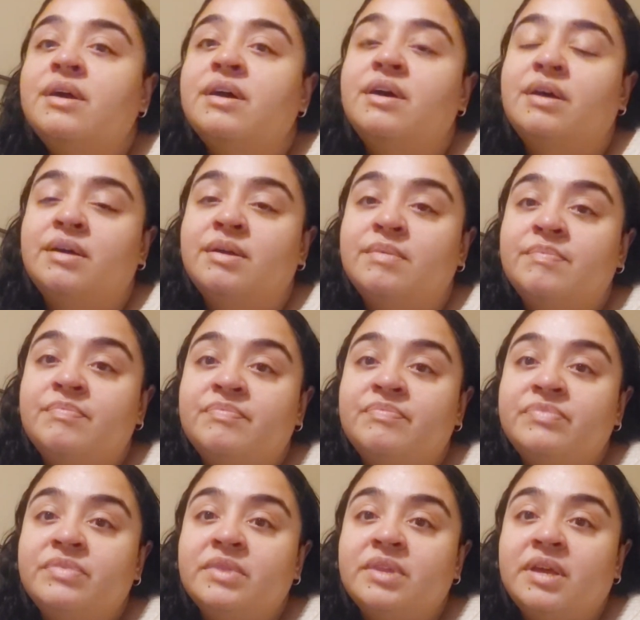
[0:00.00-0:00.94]

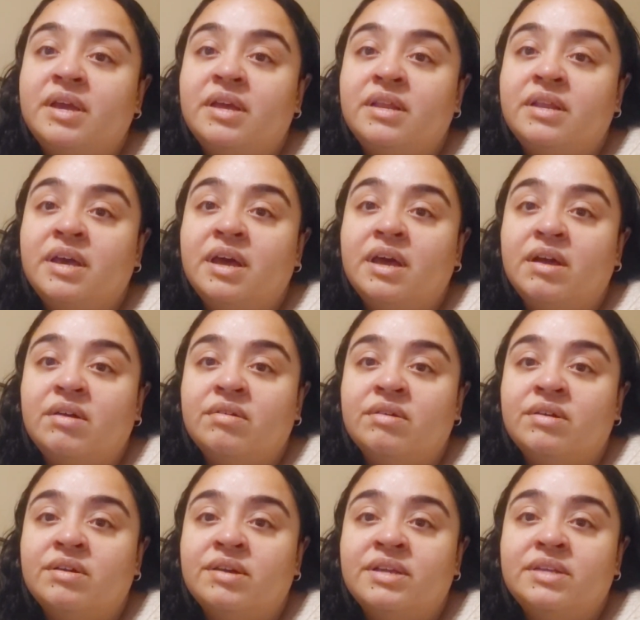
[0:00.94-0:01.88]
Um, and uh,
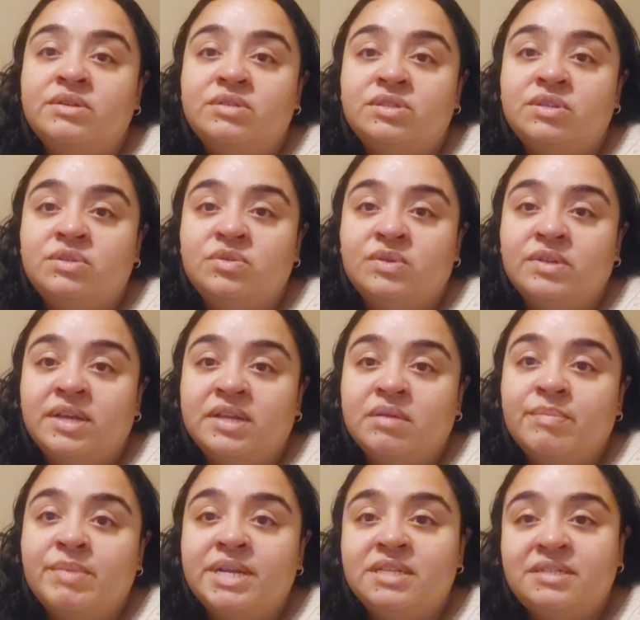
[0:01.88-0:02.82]
I used to do
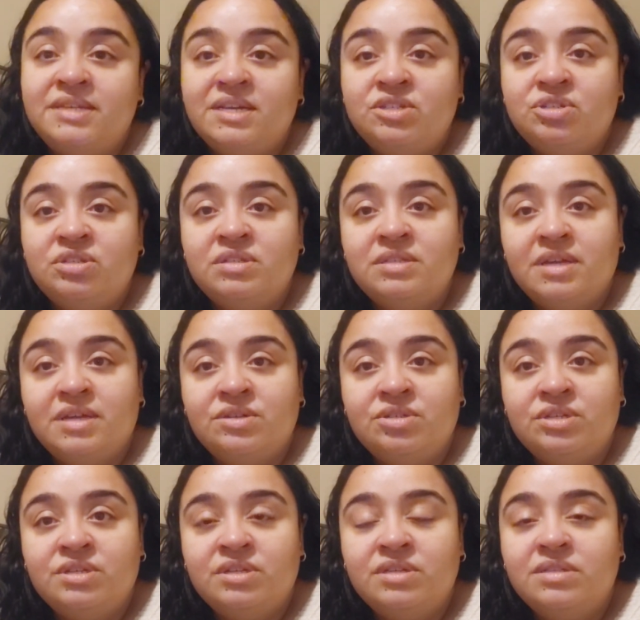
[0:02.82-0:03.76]
like meditation
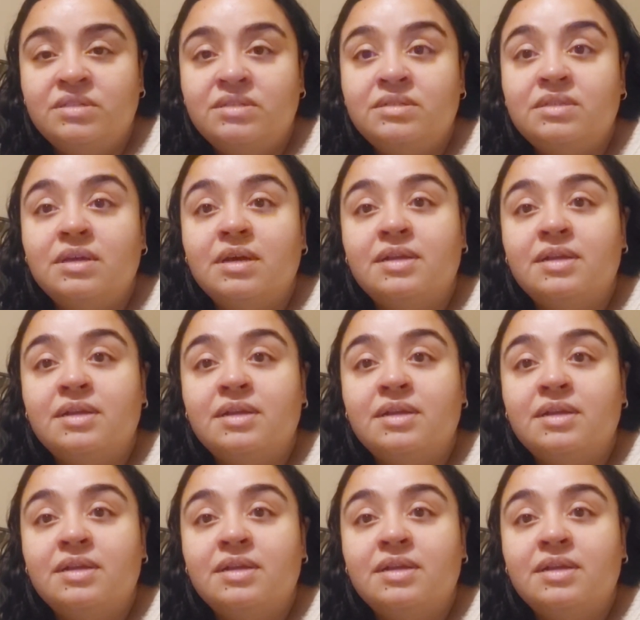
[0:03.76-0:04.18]
sessions.